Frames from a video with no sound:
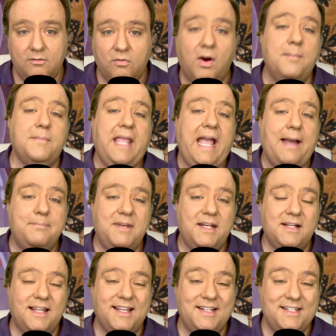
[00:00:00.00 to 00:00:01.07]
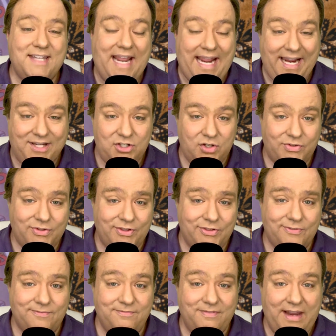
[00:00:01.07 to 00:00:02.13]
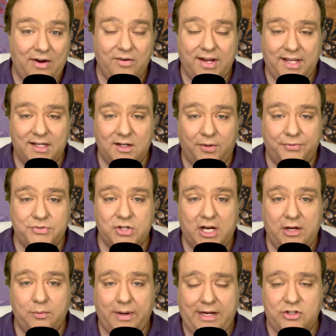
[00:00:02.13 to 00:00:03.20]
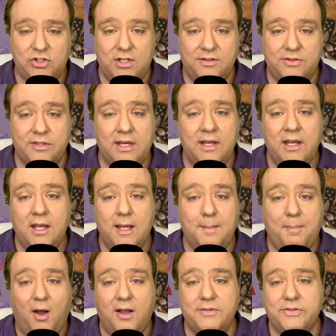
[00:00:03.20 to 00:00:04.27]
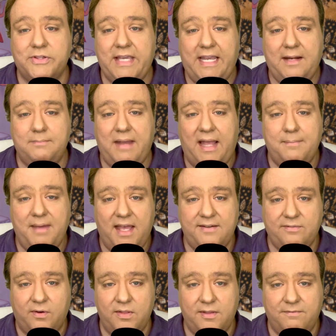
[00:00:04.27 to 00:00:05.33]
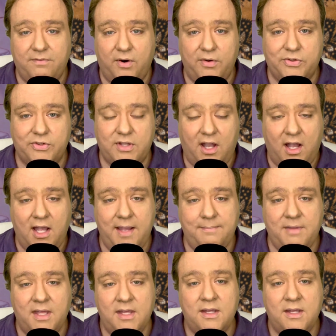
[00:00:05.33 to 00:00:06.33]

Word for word: From Captain Contagious's very adult gyrations upon seeing Babette for the first time